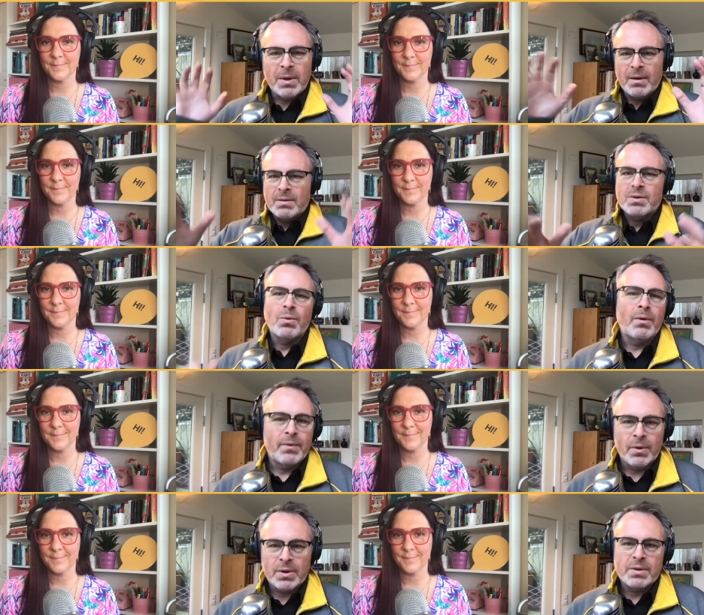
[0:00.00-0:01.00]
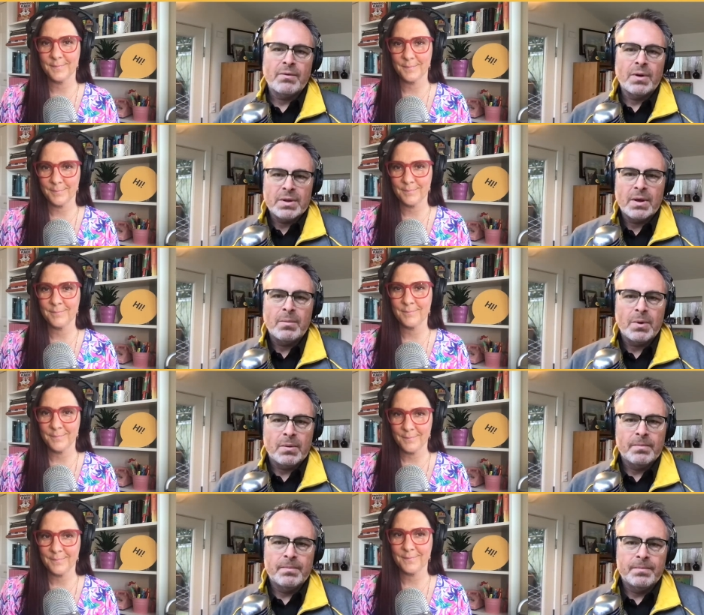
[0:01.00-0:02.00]
Speaker 1: being store focused, for
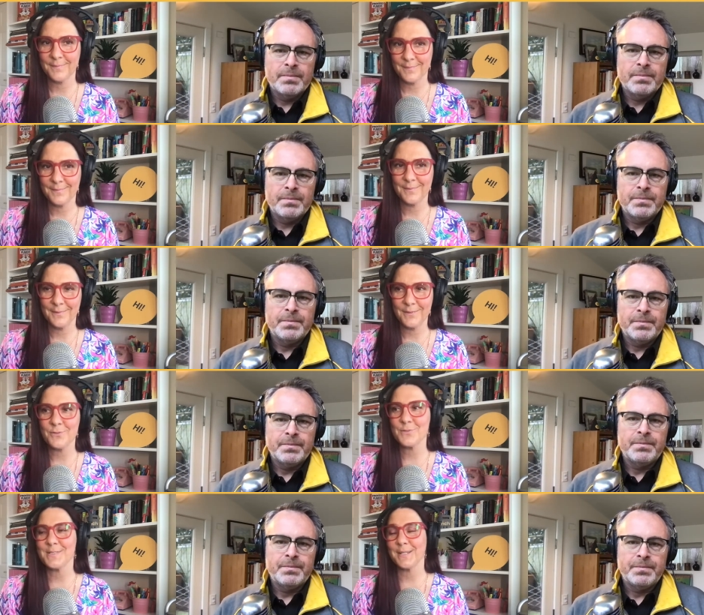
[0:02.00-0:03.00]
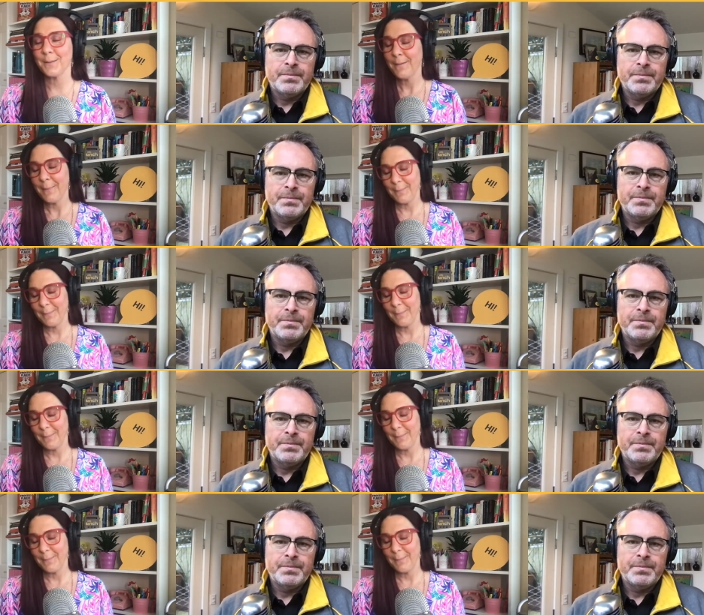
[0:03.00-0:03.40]
example.
Speaker 2: Interesting.